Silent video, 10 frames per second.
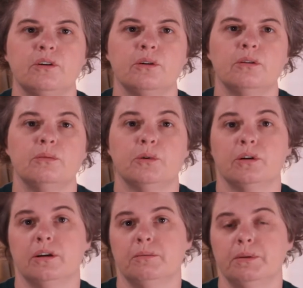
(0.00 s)
grown more
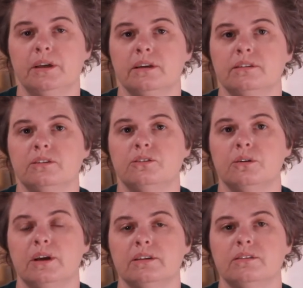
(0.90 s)
complex, and
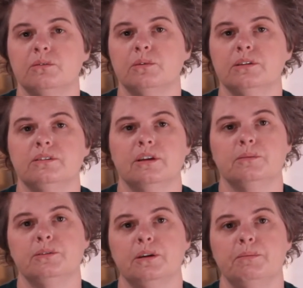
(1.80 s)
so has the
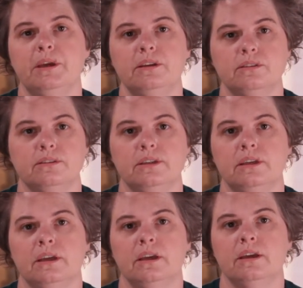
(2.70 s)
one-stop shop
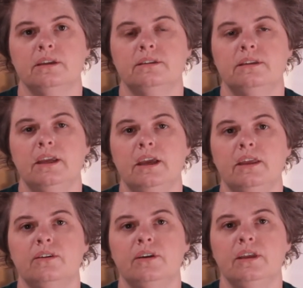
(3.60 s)
agency.
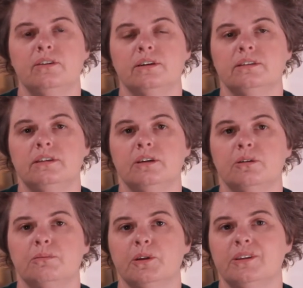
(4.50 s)
Today, they're either a
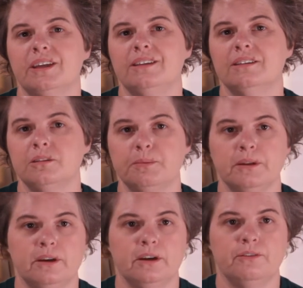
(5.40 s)
single
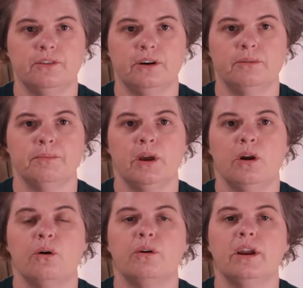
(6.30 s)
multidisciplinary firm
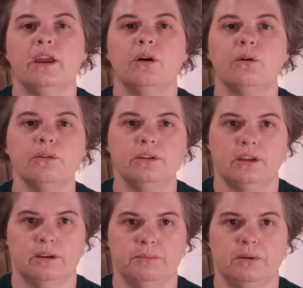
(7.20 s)
or a holding
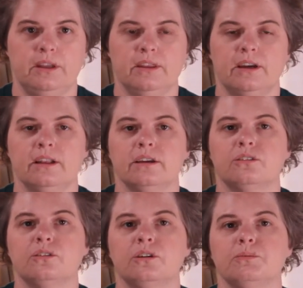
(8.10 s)
company that
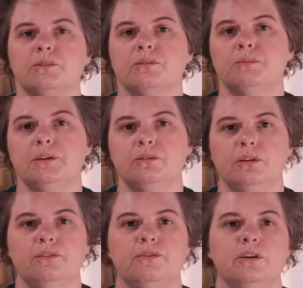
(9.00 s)
collects groups of
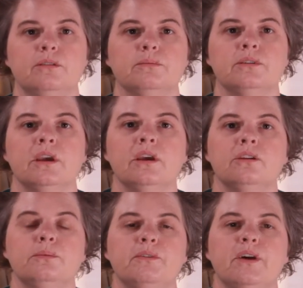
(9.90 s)
specialty firms
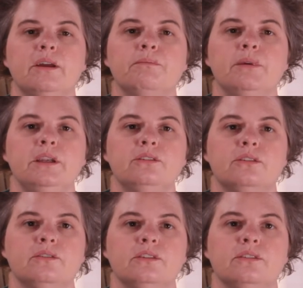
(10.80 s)
to provide many
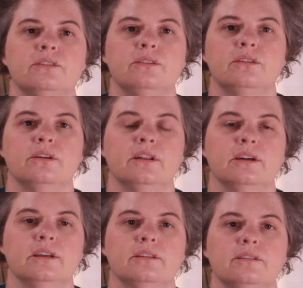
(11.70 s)
services to their
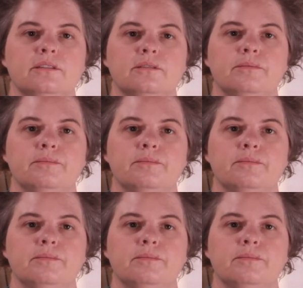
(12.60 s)
clients.